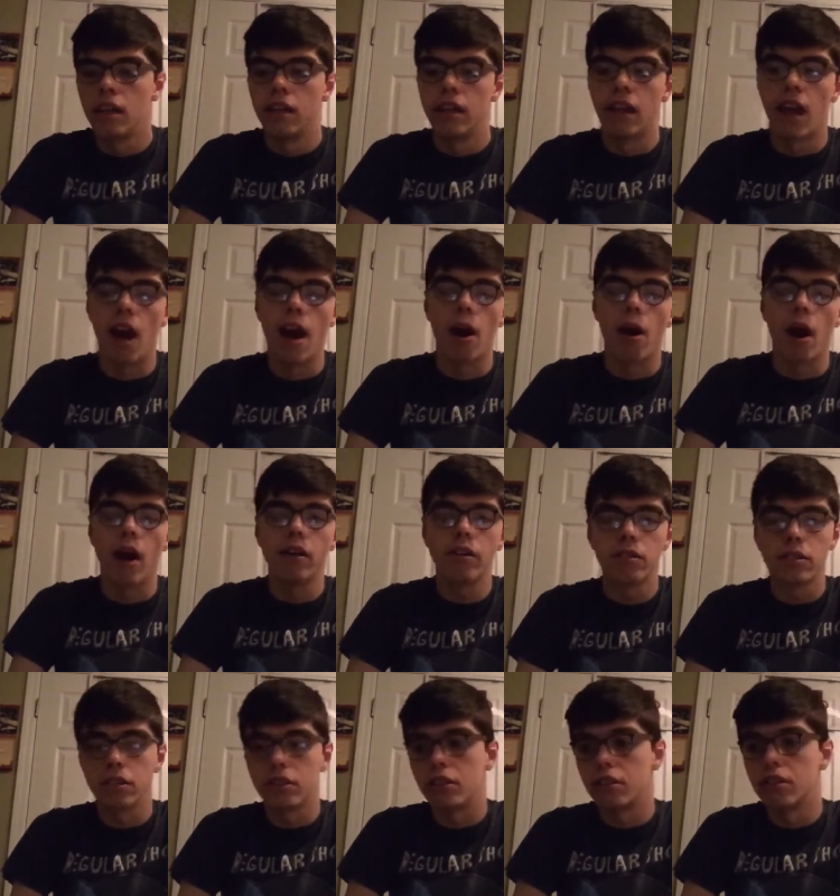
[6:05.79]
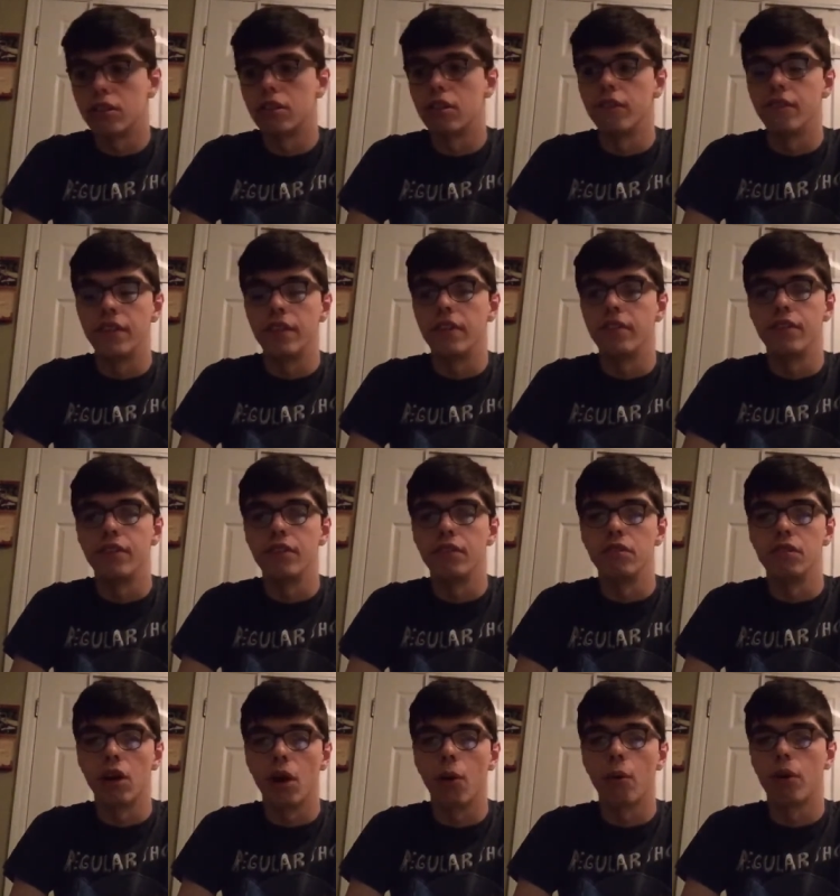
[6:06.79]
Now, I'm not sure if any of you
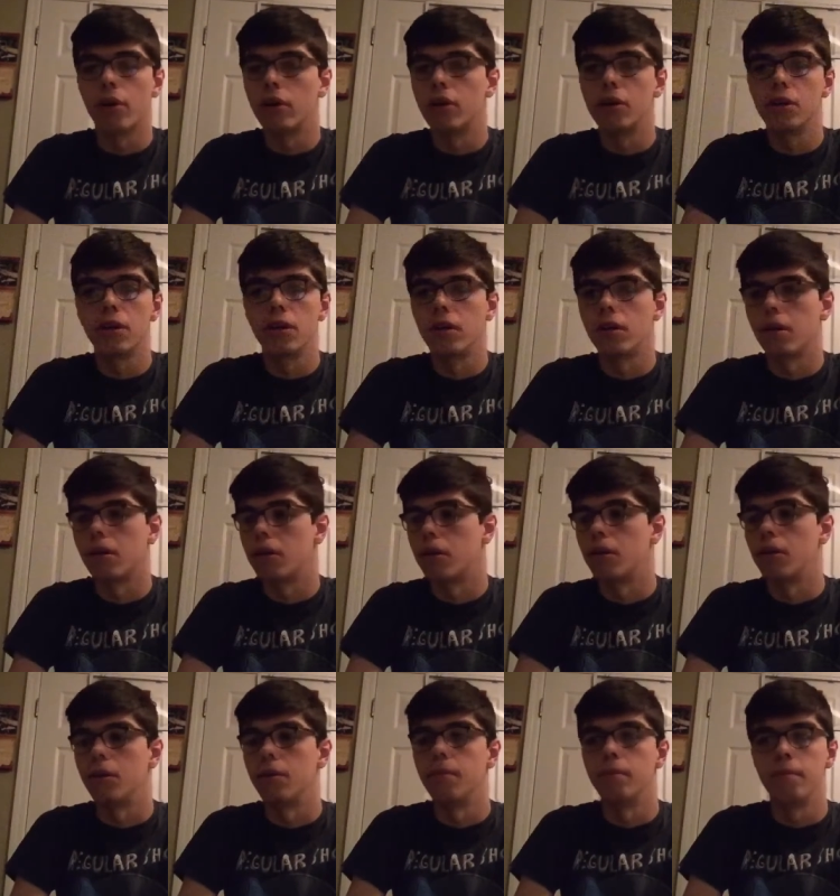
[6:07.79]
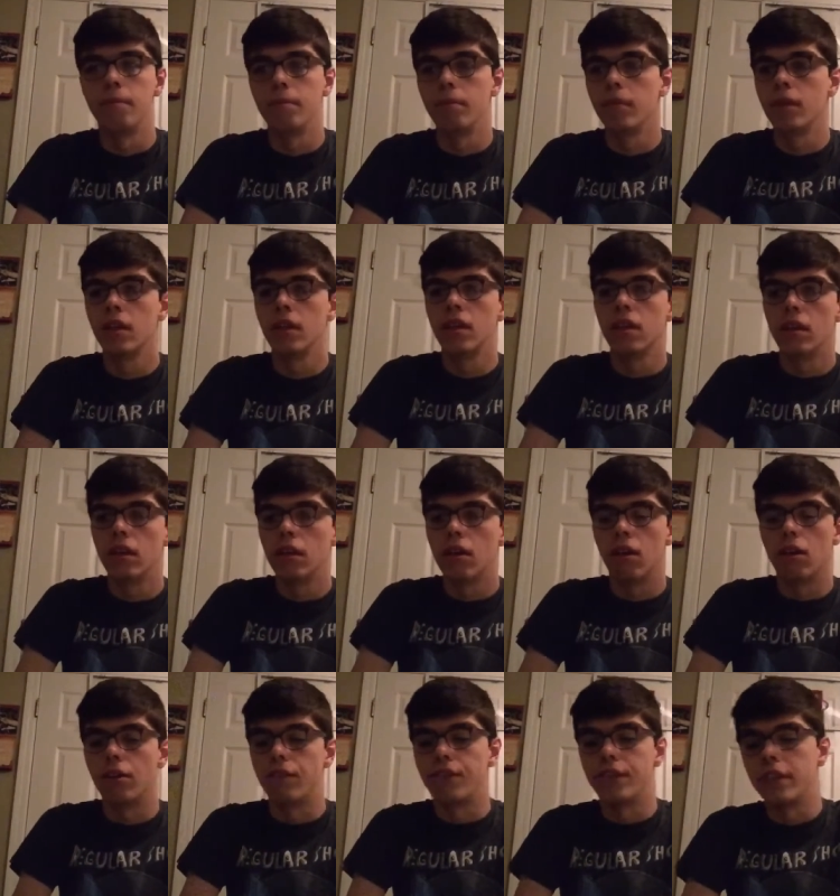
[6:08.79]
know her, or
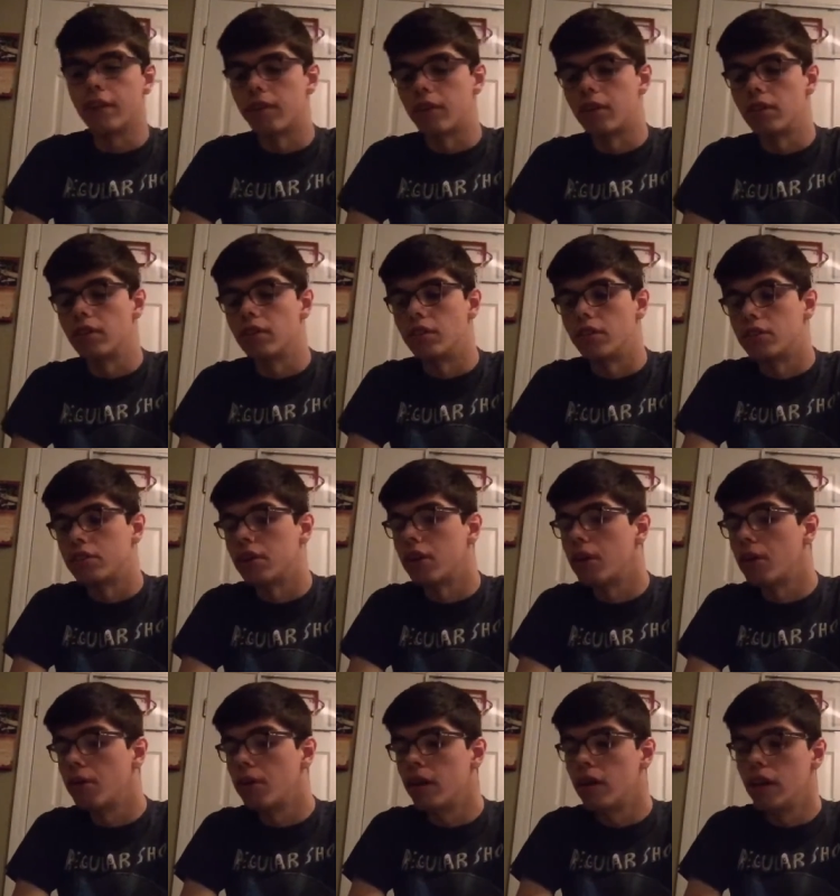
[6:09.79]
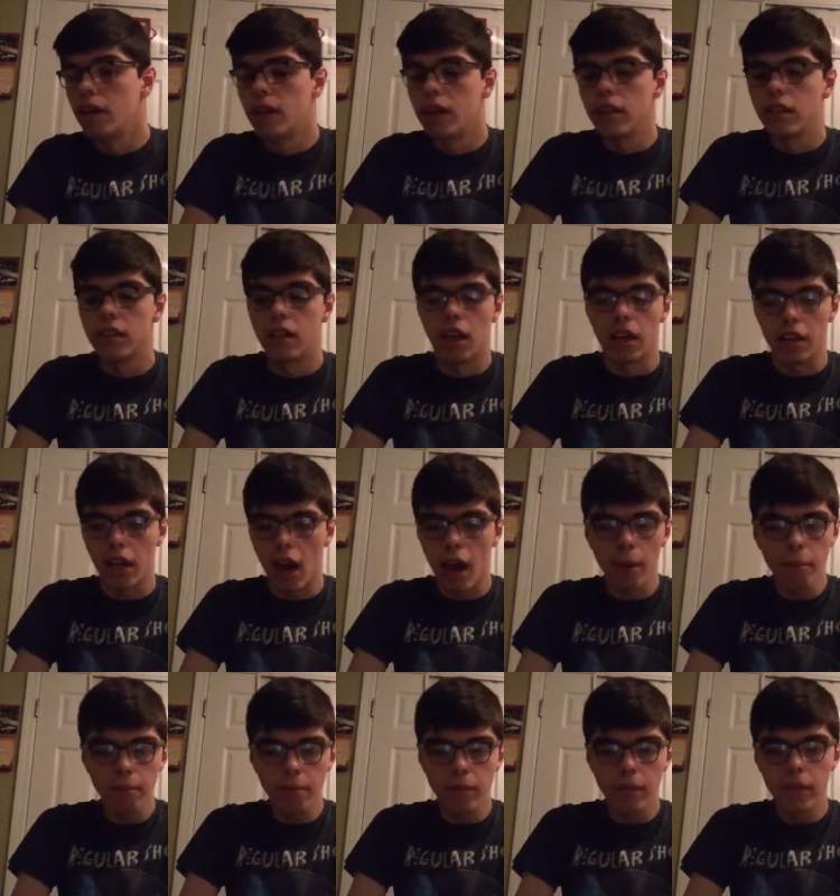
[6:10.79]
if you never heard of the show. Now
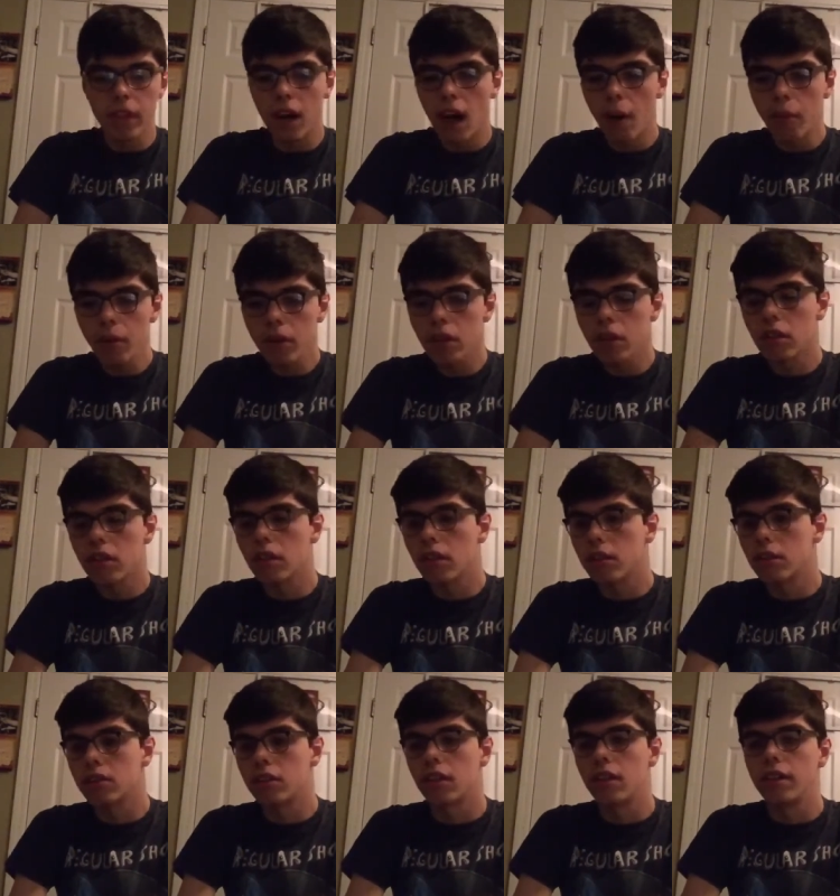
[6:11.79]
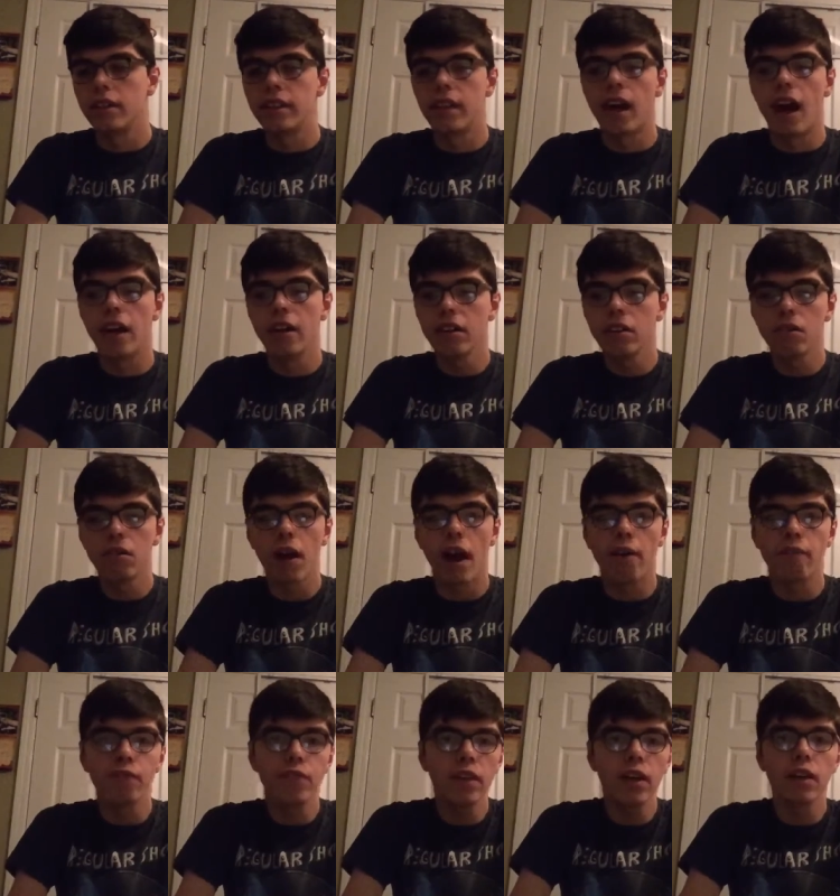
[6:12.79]
I want to tell you that I
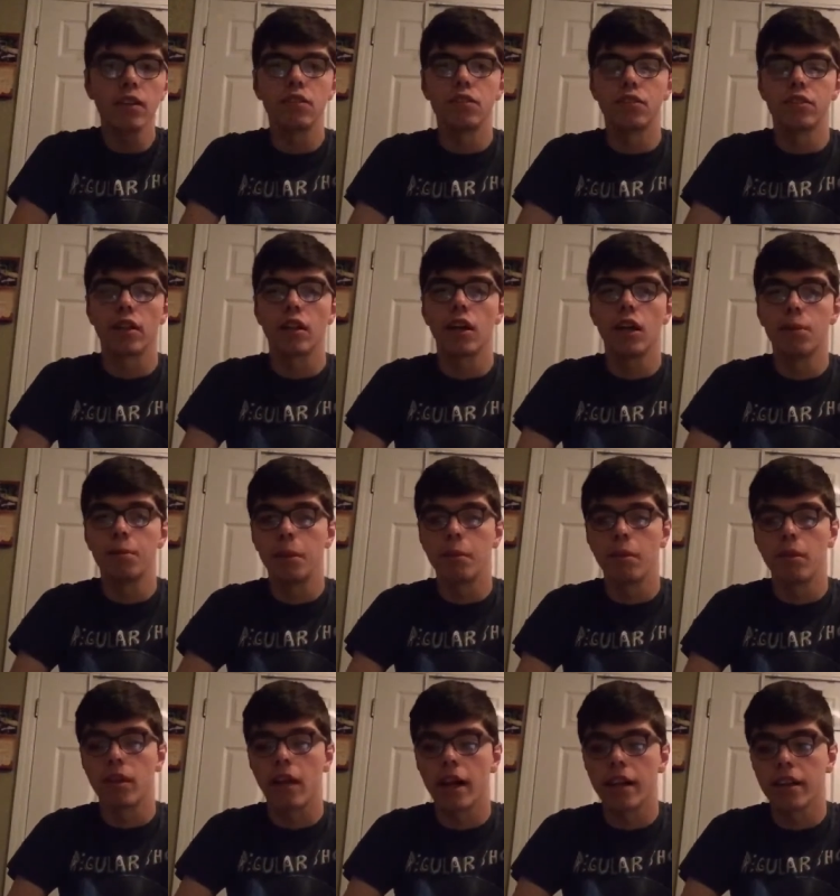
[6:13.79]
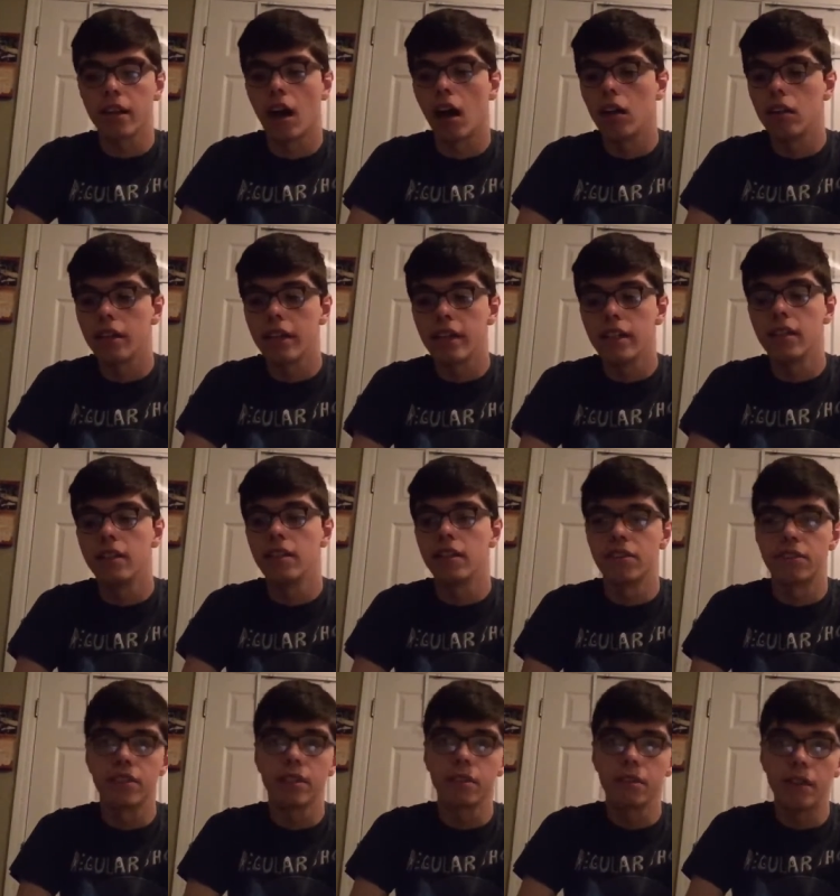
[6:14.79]
feel like there's a lot of people like Colleen in the
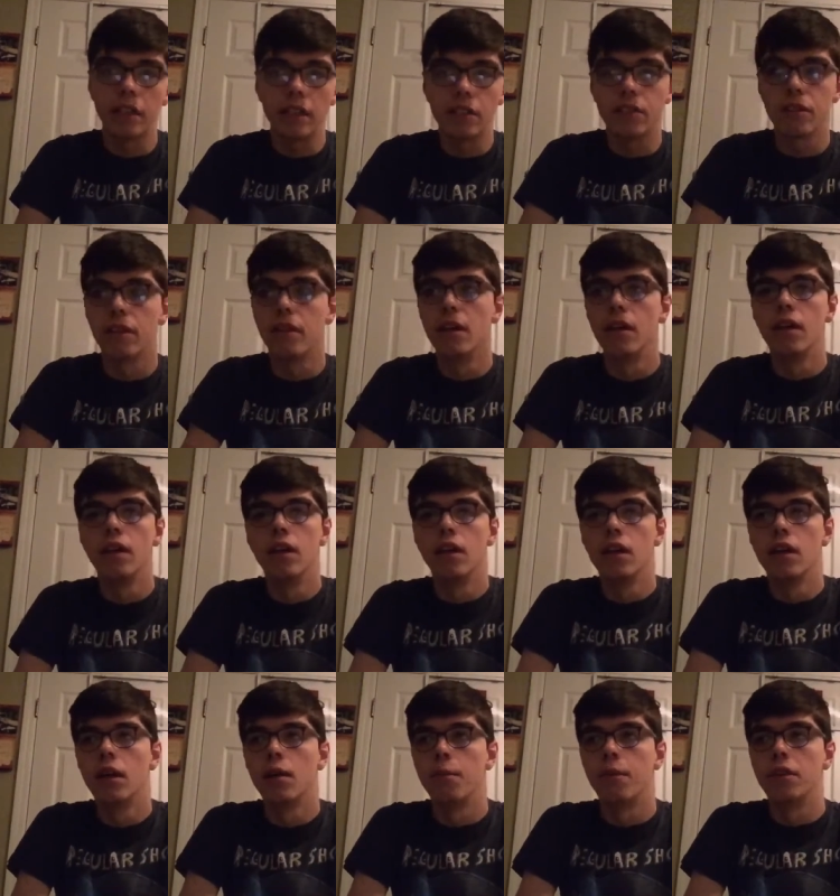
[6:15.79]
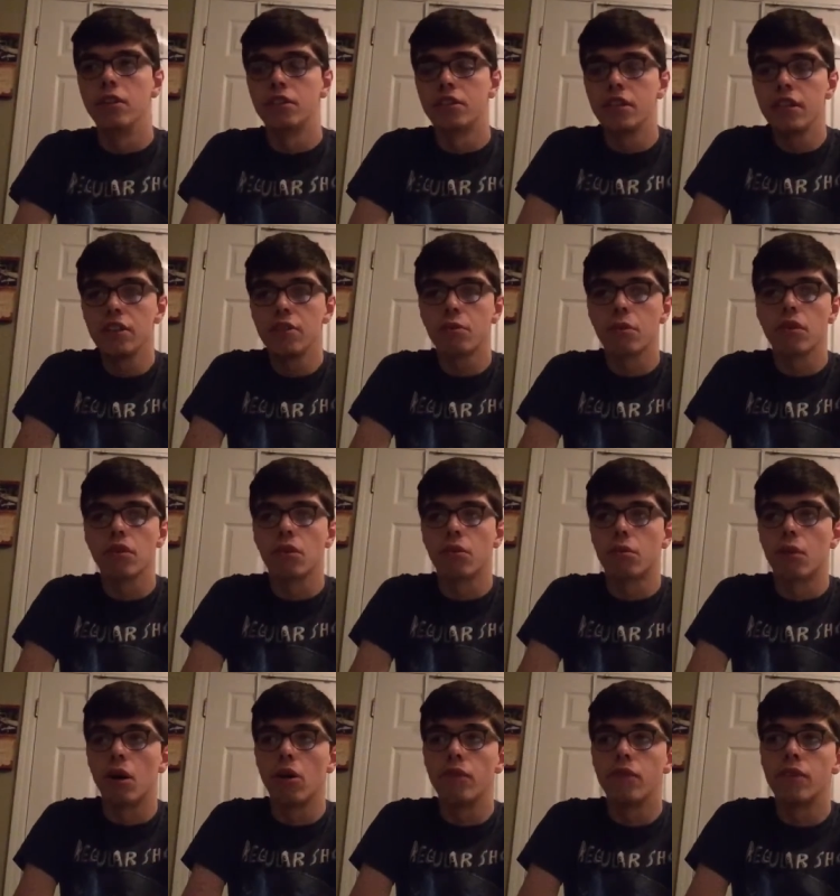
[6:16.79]
series. But she's one of the
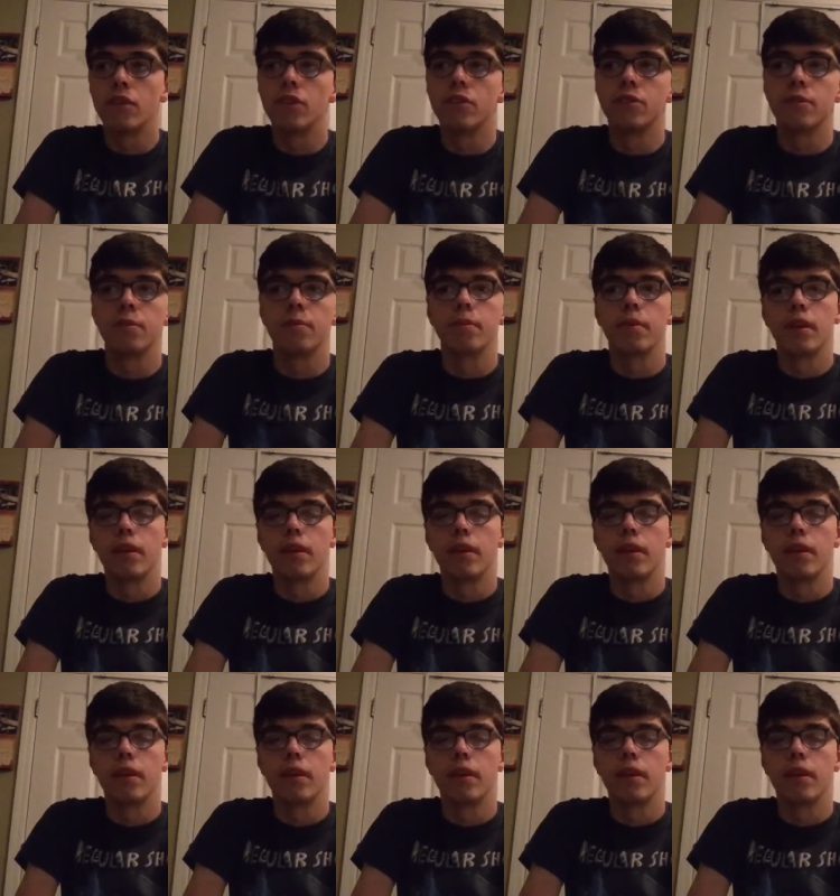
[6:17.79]
Rovers.